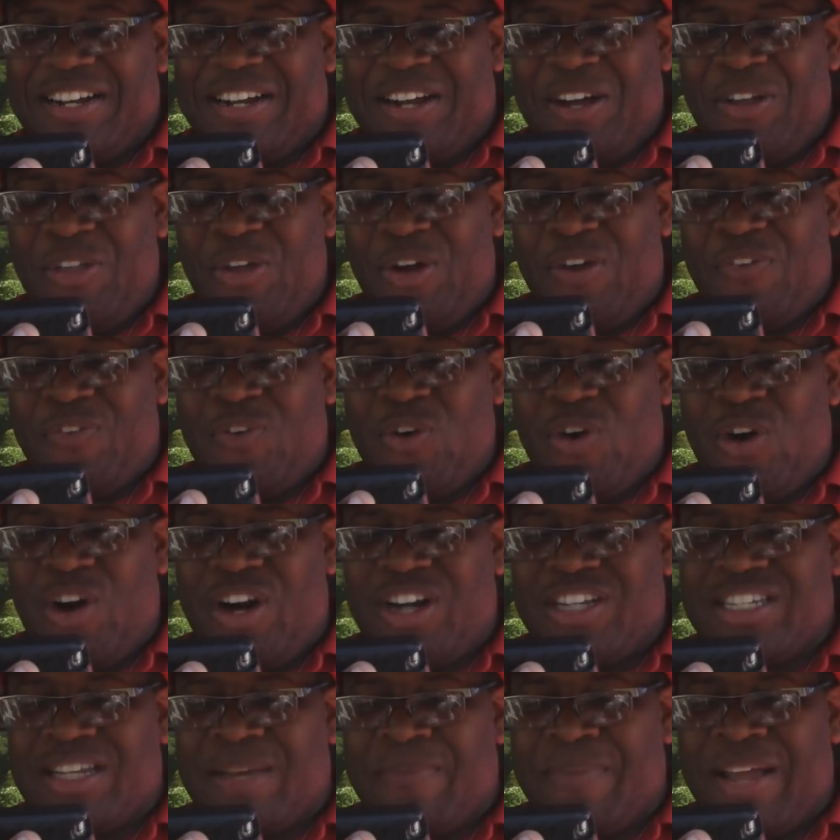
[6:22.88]
Although, of
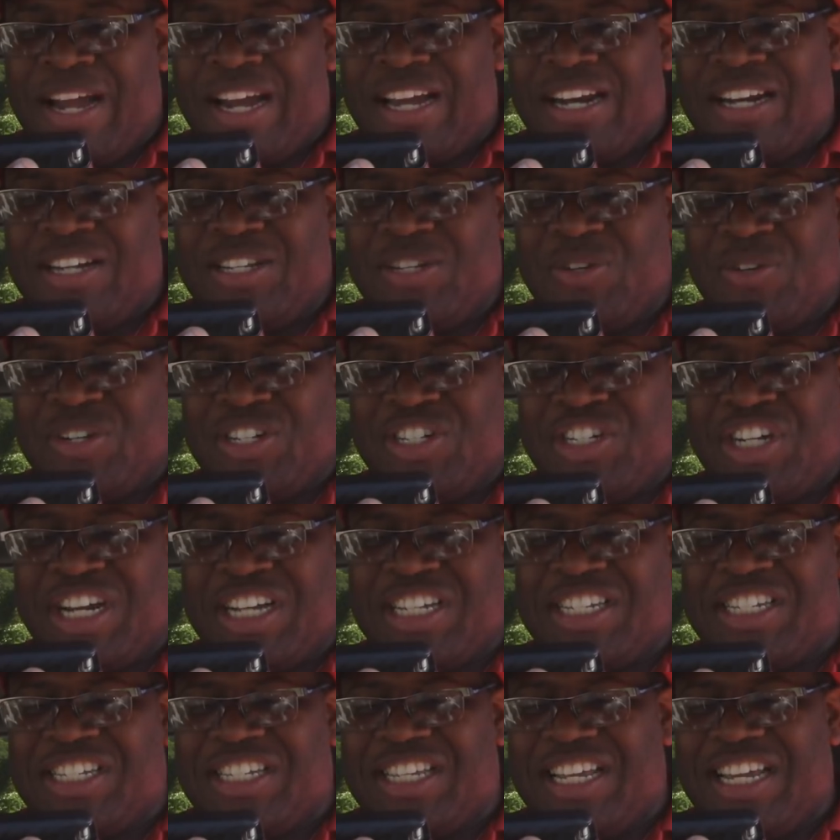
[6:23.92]
course, I'm not gonna do it
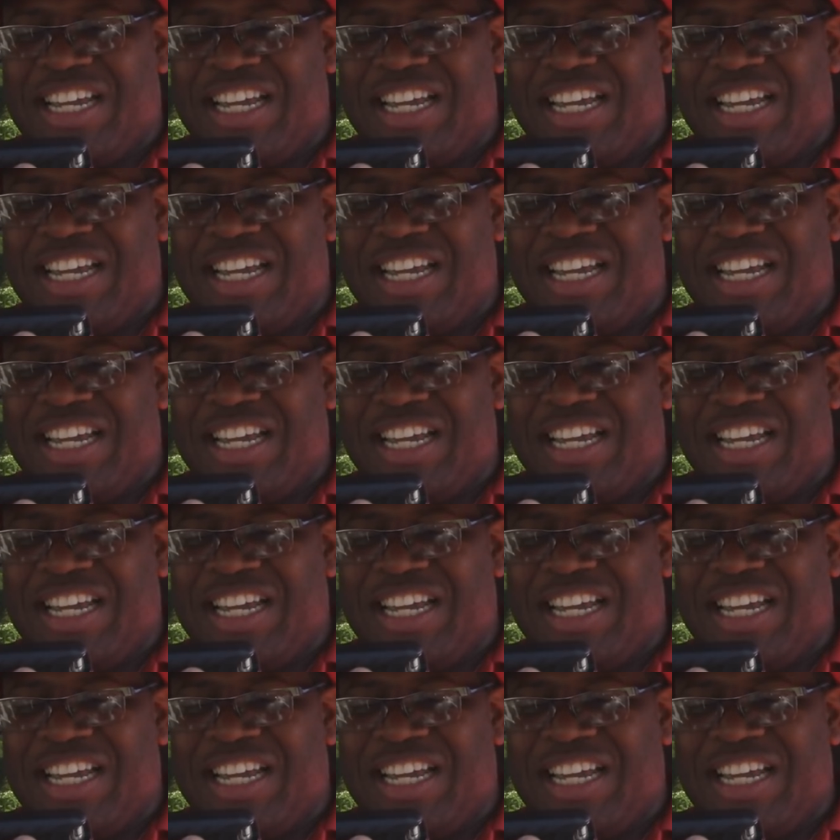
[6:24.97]
just...